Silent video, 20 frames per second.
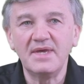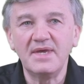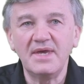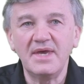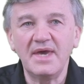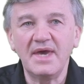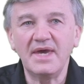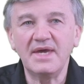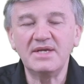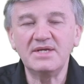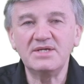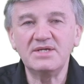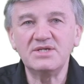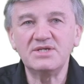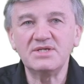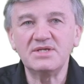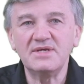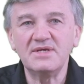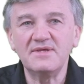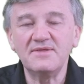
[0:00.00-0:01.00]
And
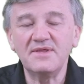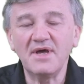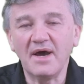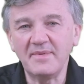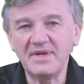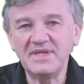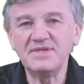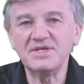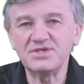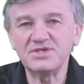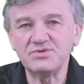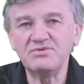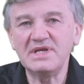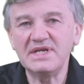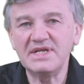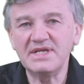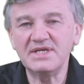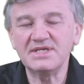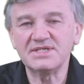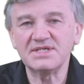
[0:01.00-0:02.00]
I mean, this really
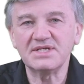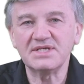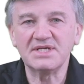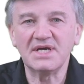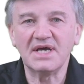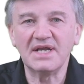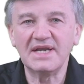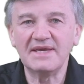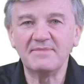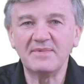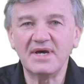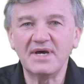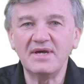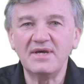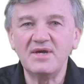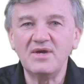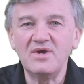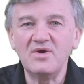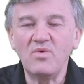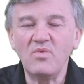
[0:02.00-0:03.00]
is a dilemma.
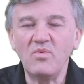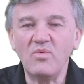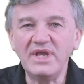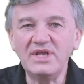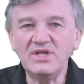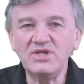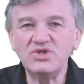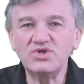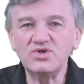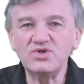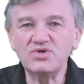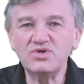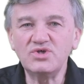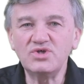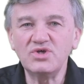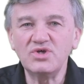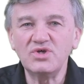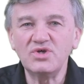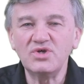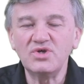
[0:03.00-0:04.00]
When should
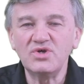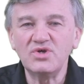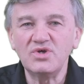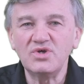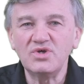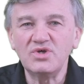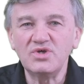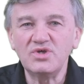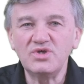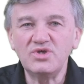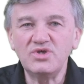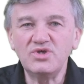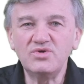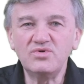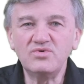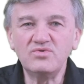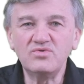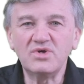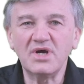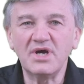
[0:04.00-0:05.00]

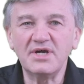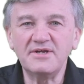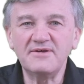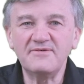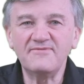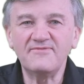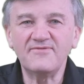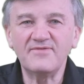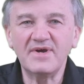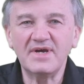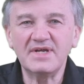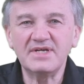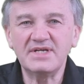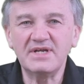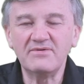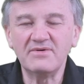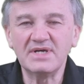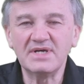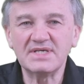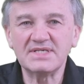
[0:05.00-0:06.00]
you kind of dare
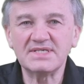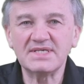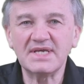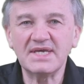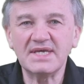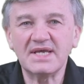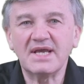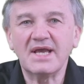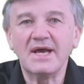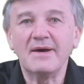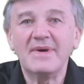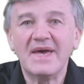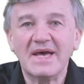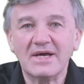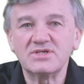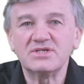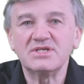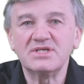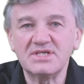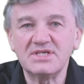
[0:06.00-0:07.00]
I say, come
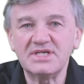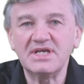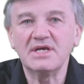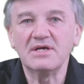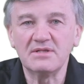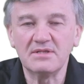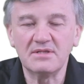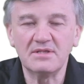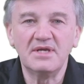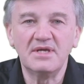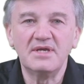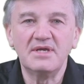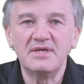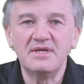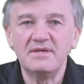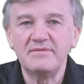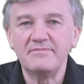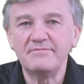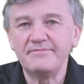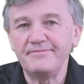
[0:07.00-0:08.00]
out and tell
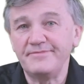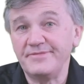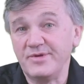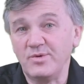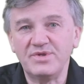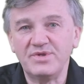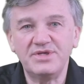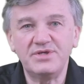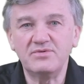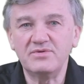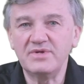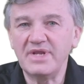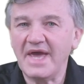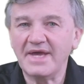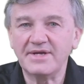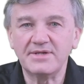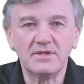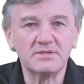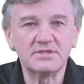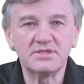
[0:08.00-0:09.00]
whether you're an
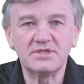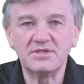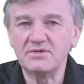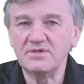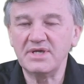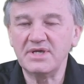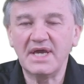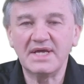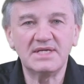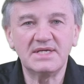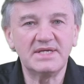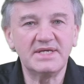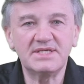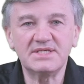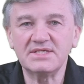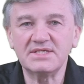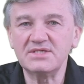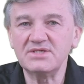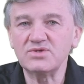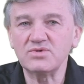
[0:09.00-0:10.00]
adult, you're an
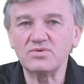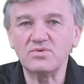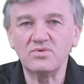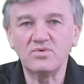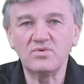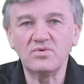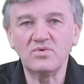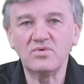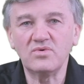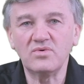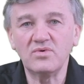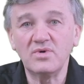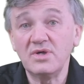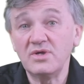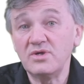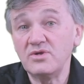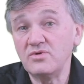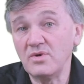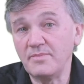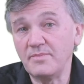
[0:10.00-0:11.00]
adolescent, or
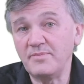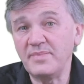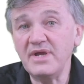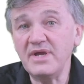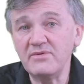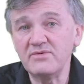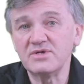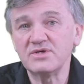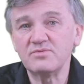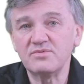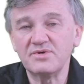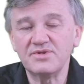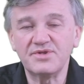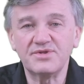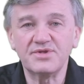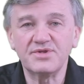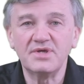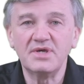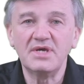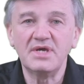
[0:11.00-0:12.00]
you're a parent
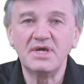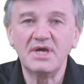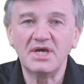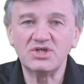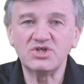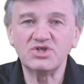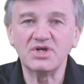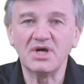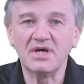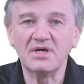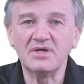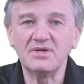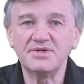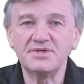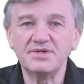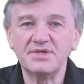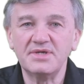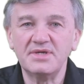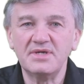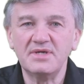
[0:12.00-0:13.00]
with a child.
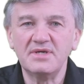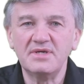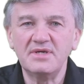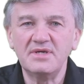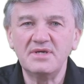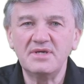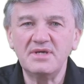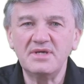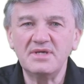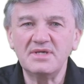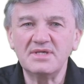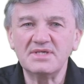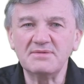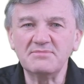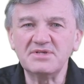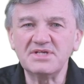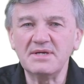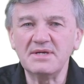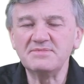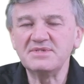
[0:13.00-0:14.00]

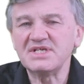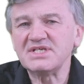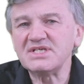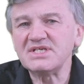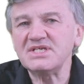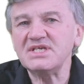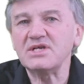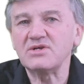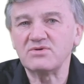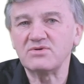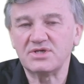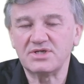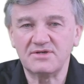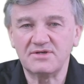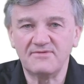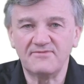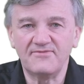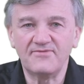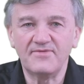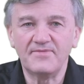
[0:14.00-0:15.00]
Sometimes it's
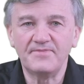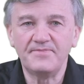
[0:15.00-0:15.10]
secretive.